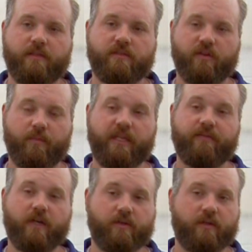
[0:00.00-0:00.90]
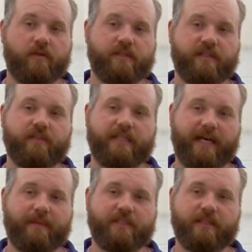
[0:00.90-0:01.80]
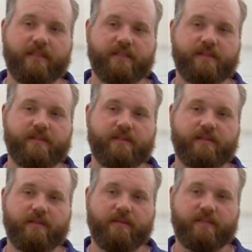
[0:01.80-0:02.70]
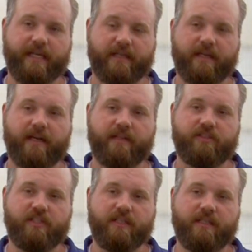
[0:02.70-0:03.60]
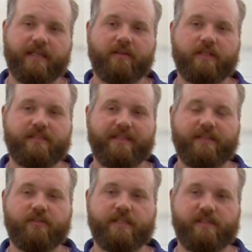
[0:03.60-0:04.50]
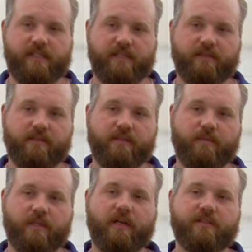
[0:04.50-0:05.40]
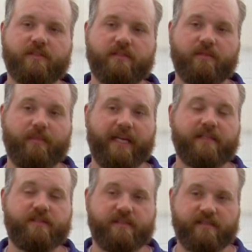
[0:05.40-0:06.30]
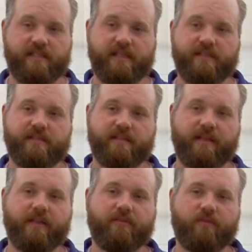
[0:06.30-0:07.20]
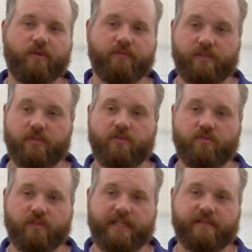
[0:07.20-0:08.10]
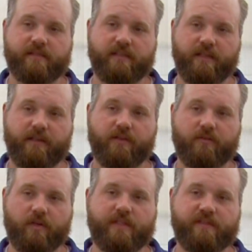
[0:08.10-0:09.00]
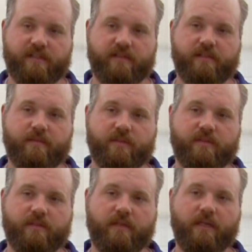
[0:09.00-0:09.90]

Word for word: So many of our growers have adopted this technology not only to increase yield, but also to manage disease and therefore reduce risk in their growing systems.